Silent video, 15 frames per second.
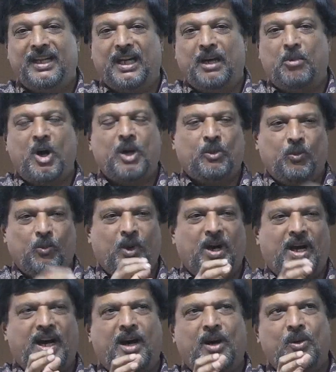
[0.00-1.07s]

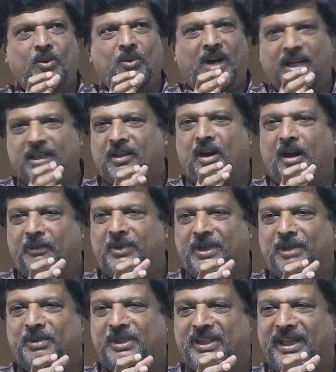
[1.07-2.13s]
about how
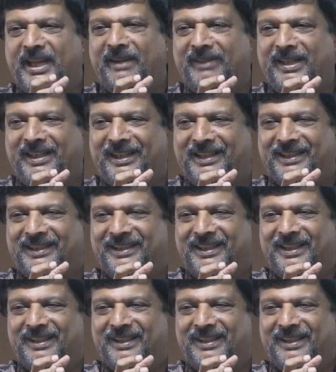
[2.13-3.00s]
uncomfortable they were